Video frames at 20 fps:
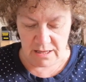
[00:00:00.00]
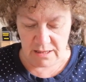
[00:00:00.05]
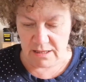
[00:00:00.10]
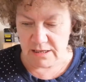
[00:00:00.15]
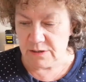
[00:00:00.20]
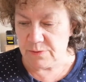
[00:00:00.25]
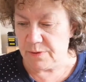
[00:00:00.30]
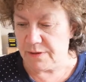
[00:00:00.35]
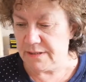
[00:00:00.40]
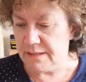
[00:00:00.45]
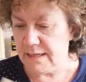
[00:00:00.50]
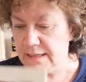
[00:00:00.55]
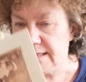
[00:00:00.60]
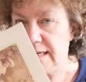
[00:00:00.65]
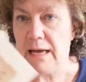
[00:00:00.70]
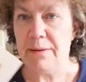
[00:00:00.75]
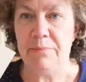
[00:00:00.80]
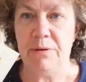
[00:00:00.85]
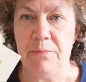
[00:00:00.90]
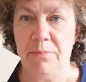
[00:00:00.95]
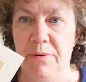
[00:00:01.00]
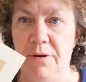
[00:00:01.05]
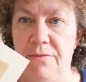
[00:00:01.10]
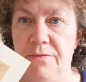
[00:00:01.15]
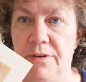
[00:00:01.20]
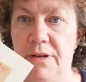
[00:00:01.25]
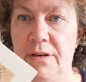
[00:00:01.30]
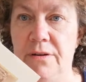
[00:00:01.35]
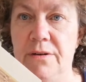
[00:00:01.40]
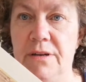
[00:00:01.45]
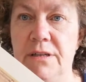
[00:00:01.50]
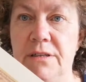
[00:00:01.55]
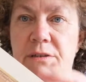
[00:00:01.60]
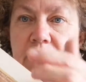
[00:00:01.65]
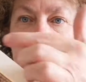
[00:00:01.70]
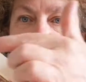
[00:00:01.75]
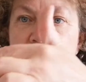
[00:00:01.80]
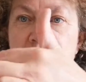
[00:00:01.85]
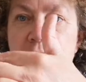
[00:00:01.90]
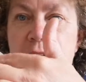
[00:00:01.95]
This one says happy birthday on it,
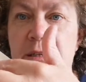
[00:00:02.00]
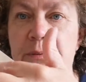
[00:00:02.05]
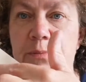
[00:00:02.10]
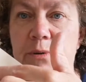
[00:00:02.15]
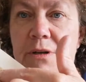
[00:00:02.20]
so I need to